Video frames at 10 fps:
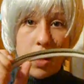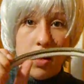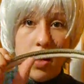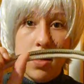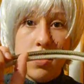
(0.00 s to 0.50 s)

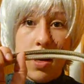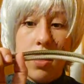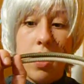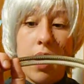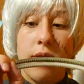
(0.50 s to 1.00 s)
On the
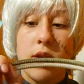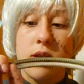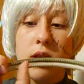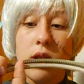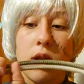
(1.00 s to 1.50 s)
inside, they have
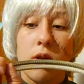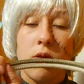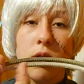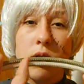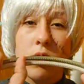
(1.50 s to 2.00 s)
these
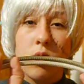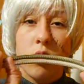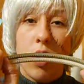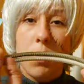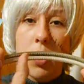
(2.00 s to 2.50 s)
little
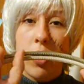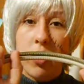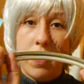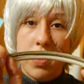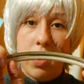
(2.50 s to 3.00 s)
rubber
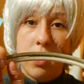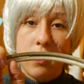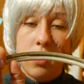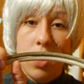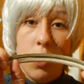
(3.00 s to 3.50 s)
grip things,